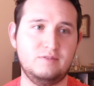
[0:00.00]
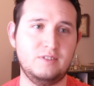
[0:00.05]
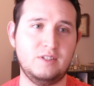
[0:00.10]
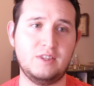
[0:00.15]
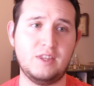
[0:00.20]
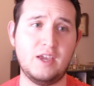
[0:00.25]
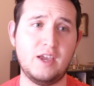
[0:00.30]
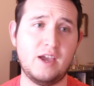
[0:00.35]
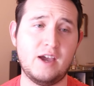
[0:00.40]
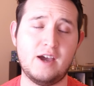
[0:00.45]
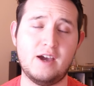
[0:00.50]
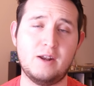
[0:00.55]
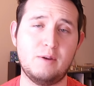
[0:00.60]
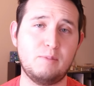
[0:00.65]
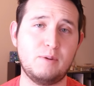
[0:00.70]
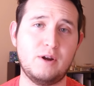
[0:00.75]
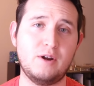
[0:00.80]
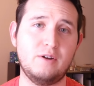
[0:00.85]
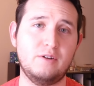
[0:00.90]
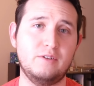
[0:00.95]
that they had
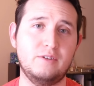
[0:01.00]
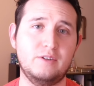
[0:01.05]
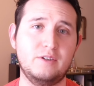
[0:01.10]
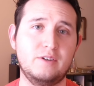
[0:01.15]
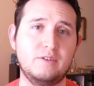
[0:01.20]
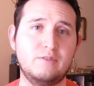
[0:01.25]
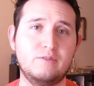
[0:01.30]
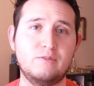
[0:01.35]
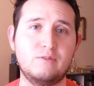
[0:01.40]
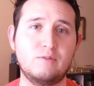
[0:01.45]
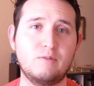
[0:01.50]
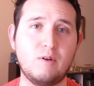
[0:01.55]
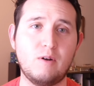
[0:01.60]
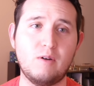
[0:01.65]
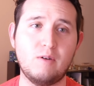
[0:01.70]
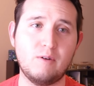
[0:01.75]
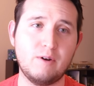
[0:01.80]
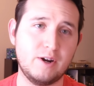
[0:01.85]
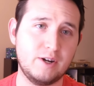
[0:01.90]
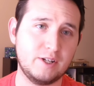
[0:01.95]
apparently of
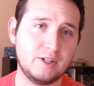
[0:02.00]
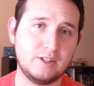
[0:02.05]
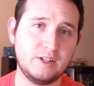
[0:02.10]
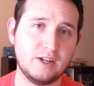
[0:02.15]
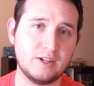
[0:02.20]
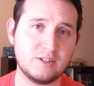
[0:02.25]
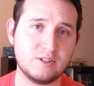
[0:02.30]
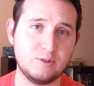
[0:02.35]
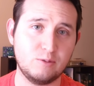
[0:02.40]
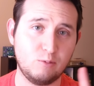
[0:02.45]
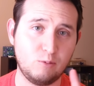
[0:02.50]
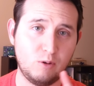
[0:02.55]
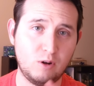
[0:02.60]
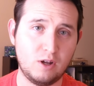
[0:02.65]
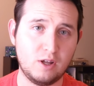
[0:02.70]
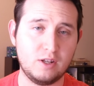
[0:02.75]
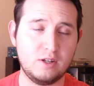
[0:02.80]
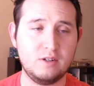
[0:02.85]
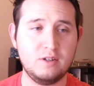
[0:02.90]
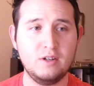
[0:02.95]
Rarity Collection
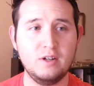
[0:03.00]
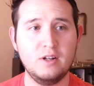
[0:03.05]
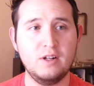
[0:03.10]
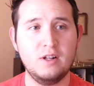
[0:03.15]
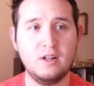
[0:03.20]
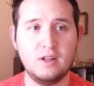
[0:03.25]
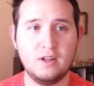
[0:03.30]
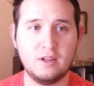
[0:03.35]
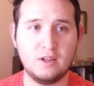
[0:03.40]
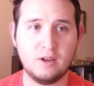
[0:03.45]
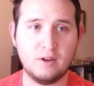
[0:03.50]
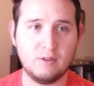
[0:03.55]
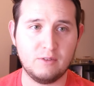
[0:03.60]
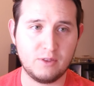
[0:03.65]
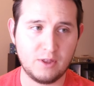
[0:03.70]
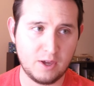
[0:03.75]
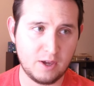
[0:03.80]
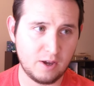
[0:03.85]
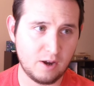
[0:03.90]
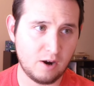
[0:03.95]
1,
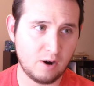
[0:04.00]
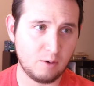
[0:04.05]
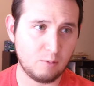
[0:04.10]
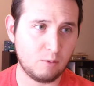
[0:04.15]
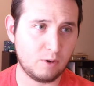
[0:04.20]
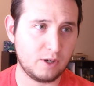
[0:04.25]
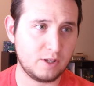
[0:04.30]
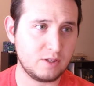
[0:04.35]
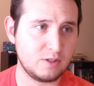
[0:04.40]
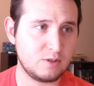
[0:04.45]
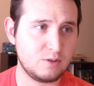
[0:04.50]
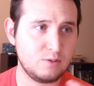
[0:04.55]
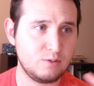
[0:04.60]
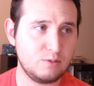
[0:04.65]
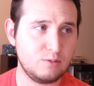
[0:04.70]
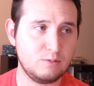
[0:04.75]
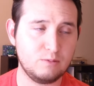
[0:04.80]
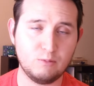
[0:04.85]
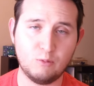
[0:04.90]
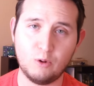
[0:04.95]
they are wanting
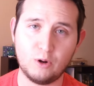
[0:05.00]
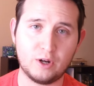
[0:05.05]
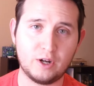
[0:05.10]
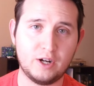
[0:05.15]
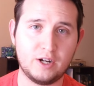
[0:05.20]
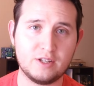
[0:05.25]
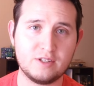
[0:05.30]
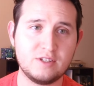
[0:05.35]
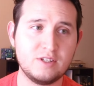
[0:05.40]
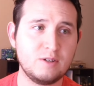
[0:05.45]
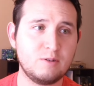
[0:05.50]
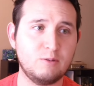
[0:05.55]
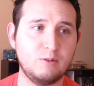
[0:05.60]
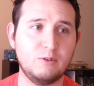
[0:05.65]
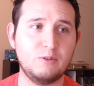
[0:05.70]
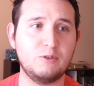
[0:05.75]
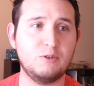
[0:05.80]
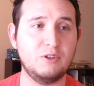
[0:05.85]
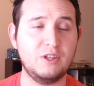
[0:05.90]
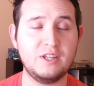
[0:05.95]
to work on a
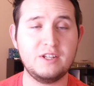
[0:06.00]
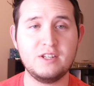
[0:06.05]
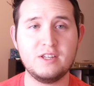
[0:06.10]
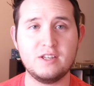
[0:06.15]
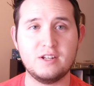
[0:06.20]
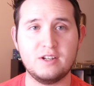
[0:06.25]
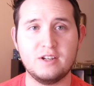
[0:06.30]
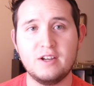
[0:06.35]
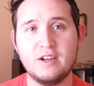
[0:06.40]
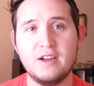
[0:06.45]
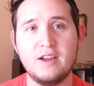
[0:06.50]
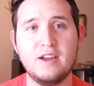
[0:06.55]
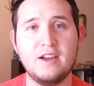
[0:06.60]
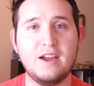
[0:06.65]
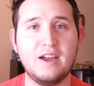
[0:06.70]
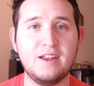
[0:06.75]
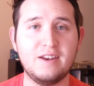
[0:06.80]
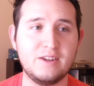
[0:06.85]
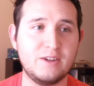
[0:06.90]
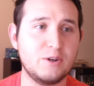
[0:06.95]
sequel. So they did.
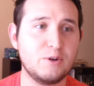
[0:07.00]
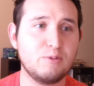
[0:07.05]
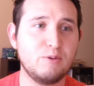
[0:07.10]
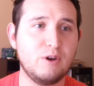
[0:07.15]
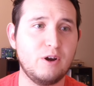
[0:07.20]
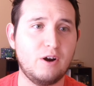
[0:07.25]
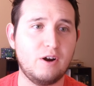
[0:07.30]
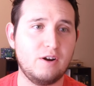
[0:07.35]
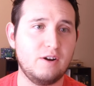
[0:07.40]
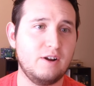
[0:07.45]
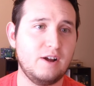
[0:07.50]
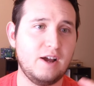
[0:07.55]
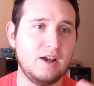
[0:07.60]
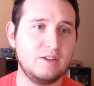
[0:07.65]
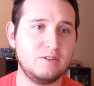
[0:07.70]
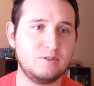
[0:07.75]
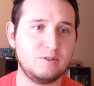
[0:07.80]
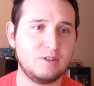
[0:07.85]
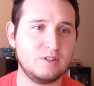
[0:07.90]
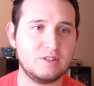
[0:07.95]
And here we are.
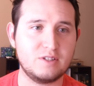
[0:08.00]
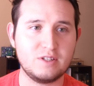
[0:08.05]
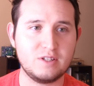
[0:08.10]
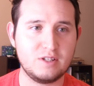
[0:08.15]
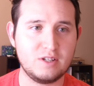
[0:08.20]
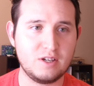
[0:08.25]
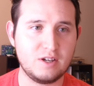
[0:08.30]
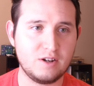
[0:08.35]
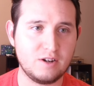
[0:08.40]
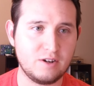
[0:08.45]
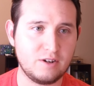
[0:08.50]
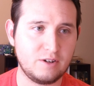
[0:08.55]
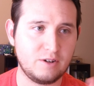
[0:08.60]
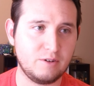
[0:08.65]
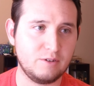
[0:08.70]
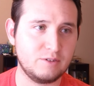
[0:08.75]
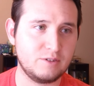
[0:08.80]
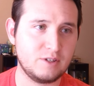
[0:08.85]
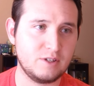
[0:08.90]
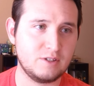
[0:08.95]
As you can see here,
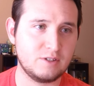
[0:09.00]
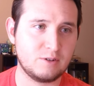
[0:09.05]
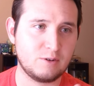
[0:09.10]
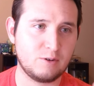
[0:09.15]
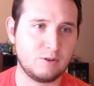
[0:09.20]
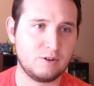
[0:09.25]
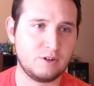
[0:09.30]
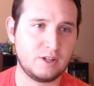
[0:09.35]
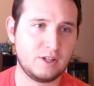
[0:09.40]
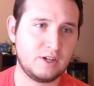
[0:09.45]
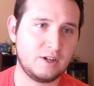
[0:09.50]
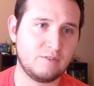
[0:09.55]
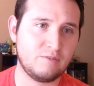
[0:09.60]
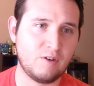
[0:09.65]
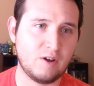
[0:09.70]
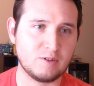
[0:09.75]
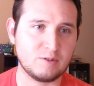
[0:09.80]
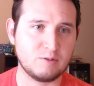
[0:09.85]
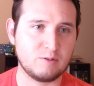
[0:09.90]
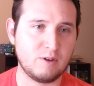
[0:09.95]
it says, in order to get it as
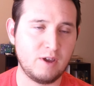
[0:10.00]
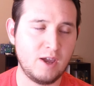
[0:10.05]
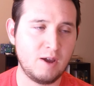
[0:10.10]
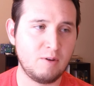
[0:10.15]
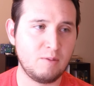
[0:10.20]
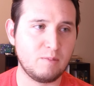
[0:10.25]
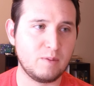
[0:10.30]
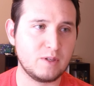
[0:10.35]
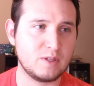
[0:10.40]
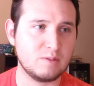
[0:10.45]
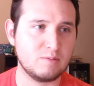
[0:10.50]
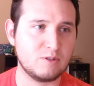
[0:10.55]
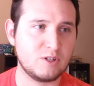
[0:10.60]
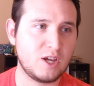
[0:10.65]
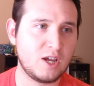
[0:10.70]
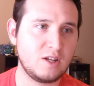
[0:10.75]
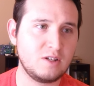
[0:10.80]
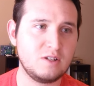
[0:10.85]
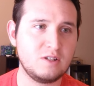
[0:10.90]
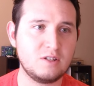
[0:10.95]
fast as we can, we made some
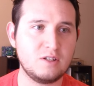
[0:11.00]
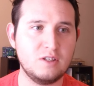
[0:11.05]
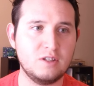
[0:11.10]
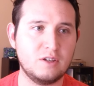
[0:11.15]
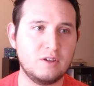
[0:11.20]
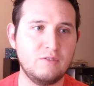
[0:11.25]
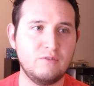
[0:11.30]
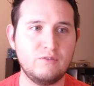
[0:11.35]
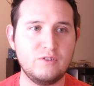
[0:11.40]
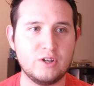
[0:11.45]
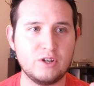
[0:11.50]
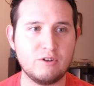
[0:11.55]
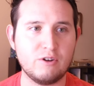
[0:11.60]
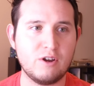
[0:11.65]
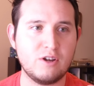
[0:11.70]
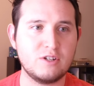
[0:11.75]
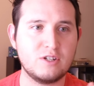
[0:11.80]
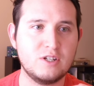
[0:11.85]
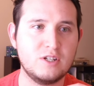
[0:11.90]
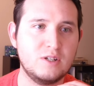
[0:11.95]
changes to the
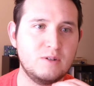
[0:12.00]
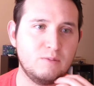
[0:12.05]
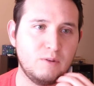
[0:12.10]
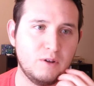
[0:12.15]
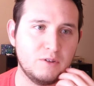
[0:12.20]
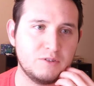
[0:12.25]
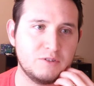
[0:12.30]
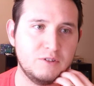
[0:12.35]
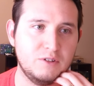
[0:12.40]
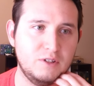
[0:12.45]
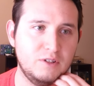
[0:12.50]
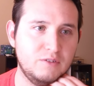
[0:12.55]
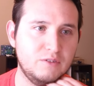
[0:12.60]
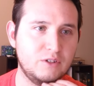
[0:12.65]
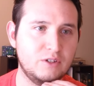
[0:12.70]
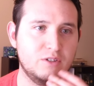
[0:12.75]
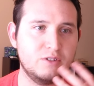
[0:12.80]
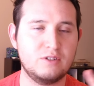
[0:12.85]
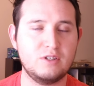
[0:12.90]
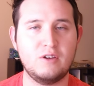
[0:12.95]
configuration while still
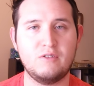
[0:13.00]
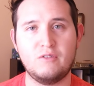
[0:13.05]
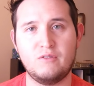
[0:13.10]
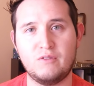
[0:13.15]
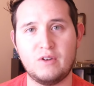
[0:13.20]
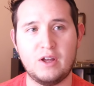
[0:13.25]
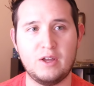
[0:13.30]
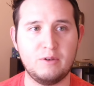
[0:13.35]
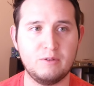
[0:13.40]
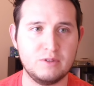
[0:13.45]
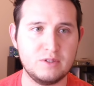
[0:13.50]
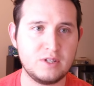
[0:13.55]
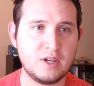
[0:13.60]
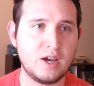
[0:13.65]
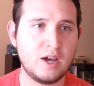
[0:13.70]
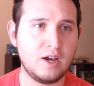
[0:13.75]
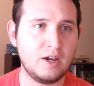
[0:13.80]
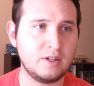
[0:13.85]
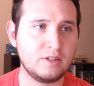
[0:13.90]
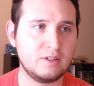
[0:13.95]
leaving good stuff in value
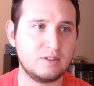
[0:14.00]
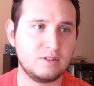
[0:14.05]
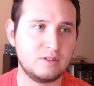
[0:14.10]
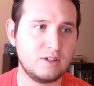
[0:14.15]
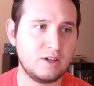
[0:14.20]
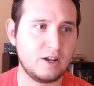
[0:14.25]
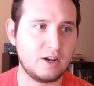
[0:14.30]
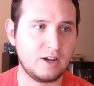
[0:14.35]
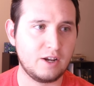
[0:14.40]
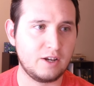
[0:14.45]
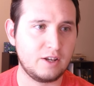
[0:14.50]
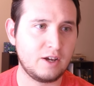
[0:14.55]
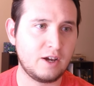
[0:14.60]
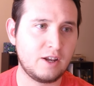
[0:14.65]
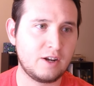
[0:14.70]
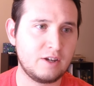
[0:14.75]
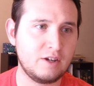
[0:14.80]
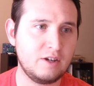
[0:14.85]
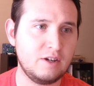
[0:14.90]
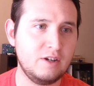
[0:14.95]
intact, yada, yada,
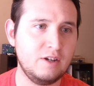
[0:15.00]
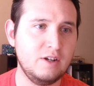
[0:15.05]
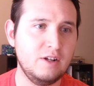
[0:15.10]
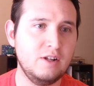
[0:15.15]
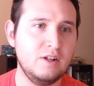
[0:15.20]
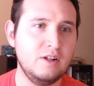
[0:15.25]
yada.